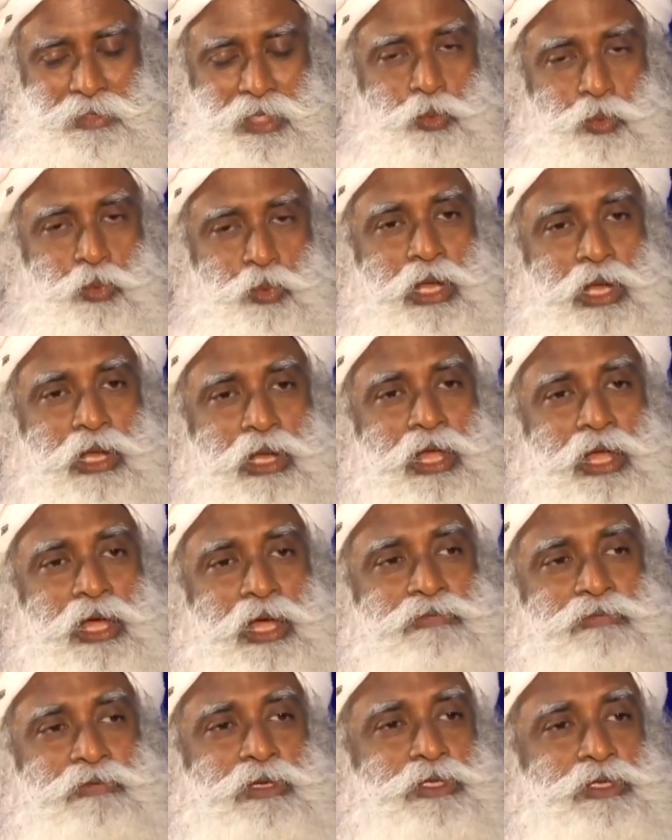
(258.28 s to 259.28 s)
that one
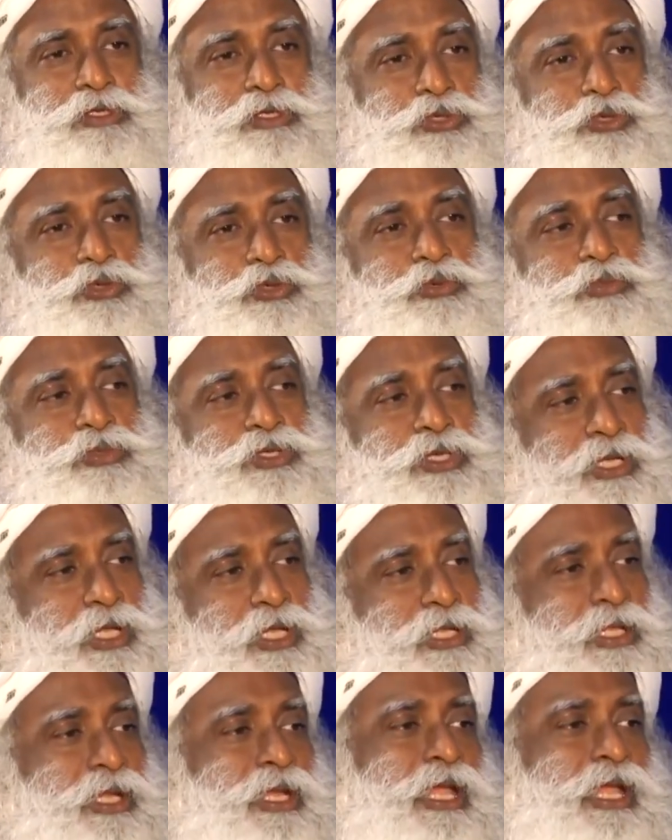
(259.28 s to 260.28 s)
life consumes
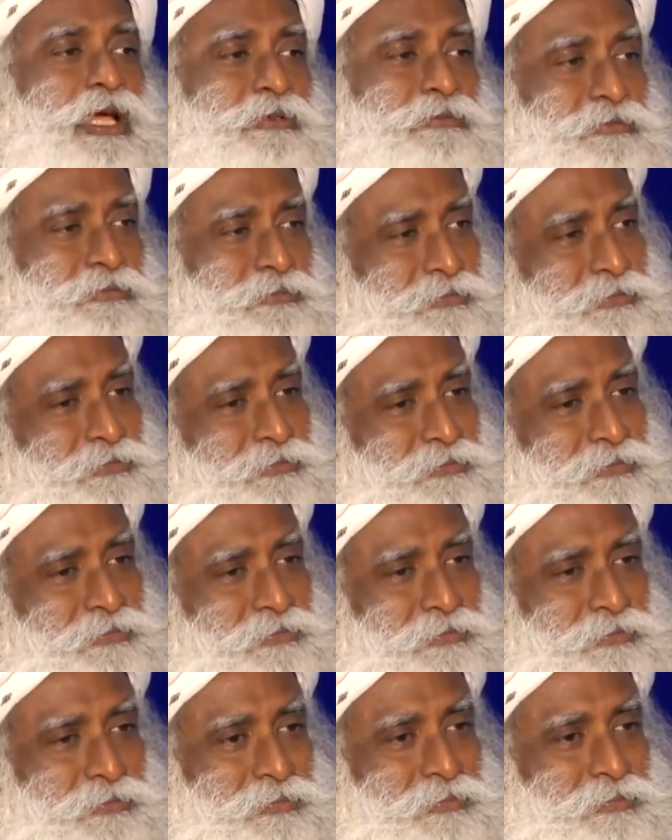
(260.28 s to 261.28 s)
another life.
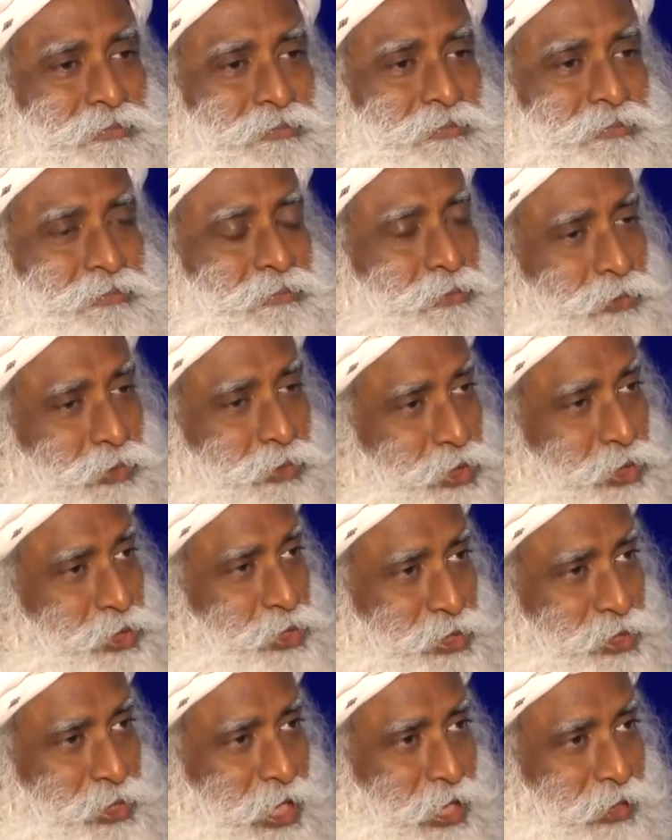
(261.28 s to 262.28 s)

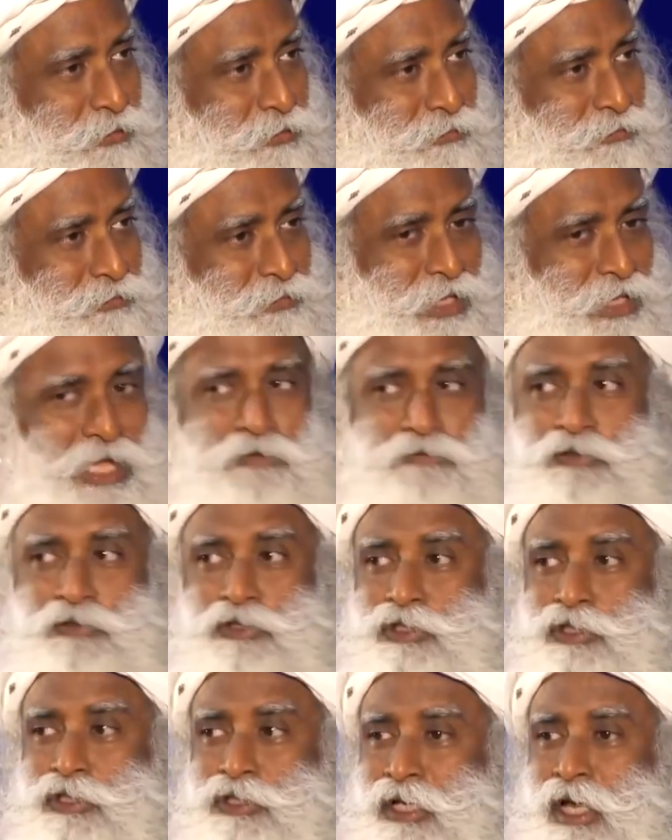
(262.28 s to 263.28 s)
This is how life
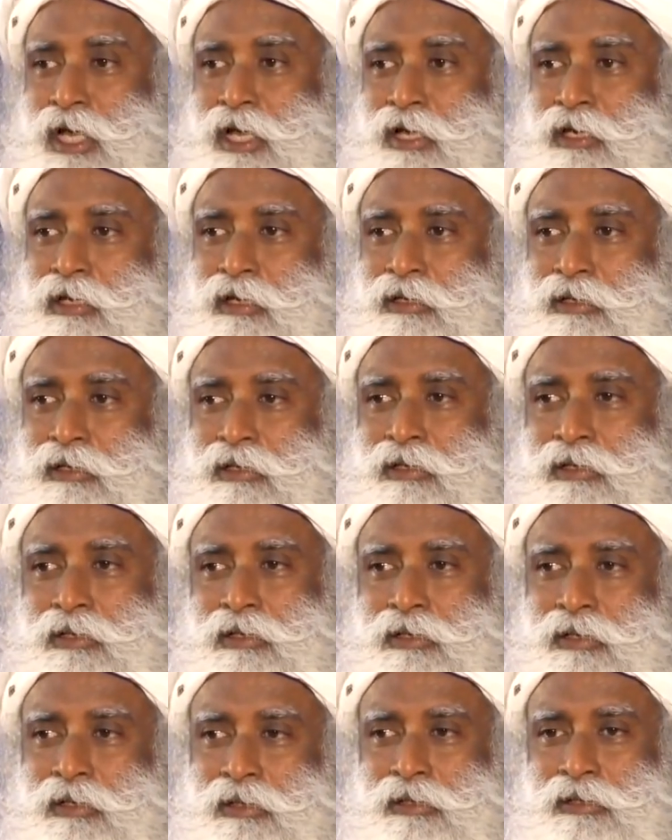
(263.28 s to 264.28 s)
is designed.
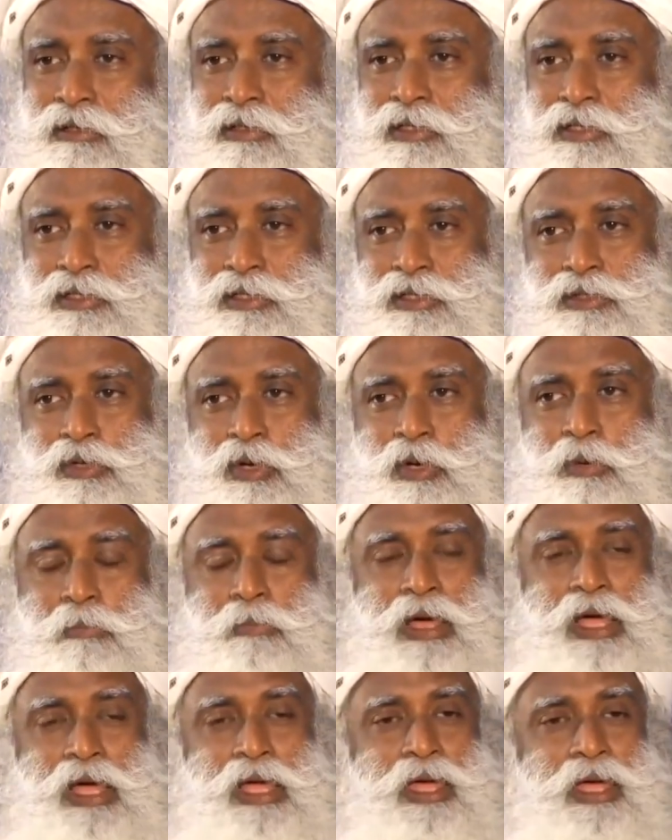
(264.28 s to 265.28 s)
This is not
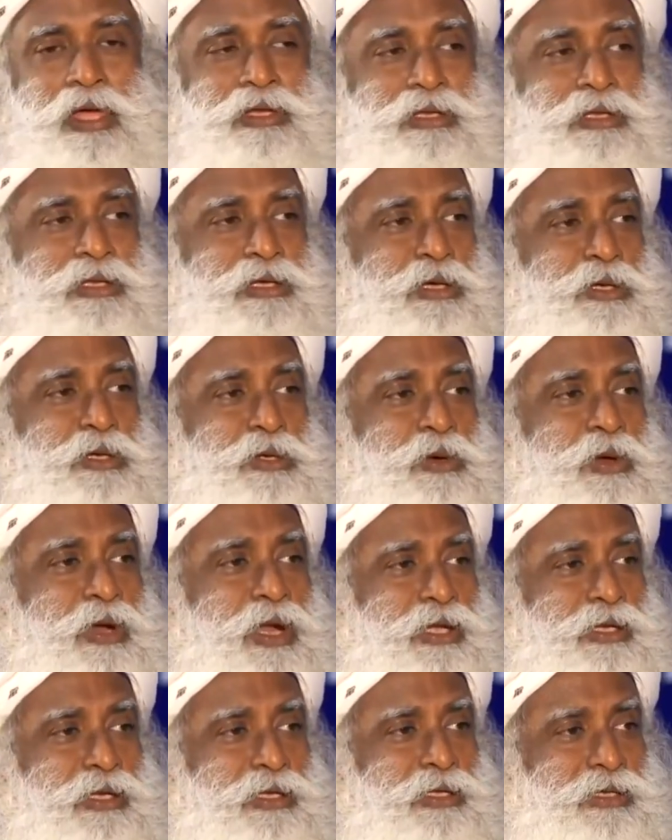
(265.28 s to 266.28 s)
my idea or
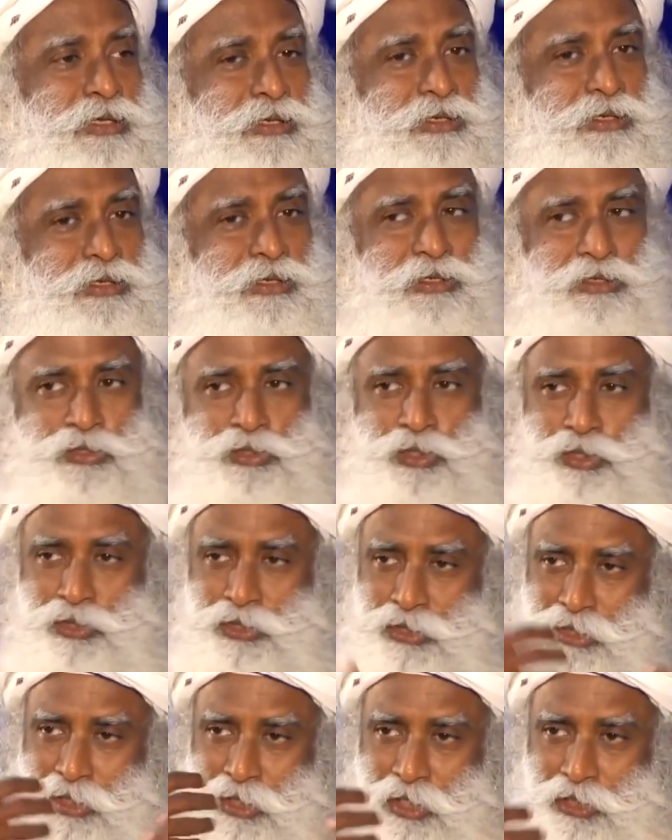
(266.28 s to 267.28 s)
your idea.
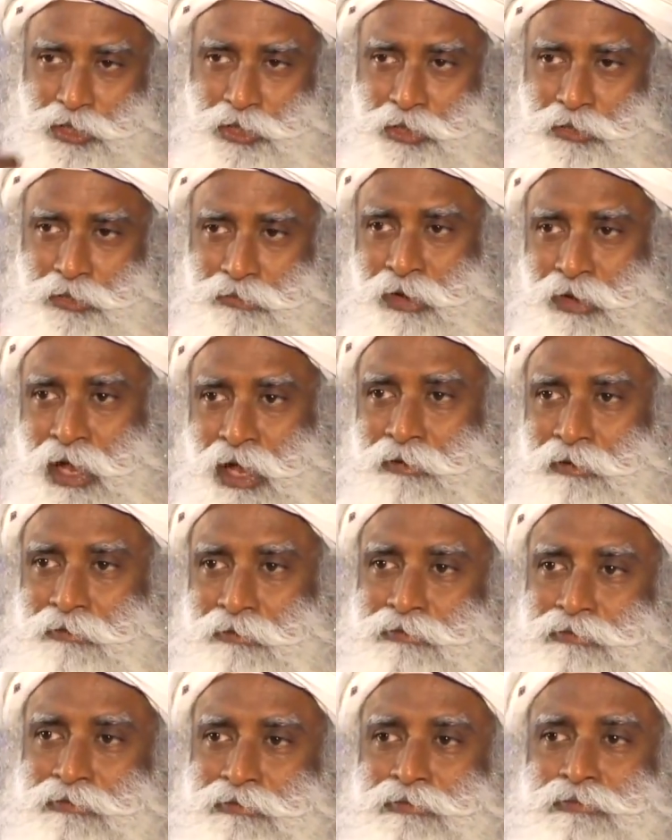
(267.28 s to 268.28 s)
This is the nature of life.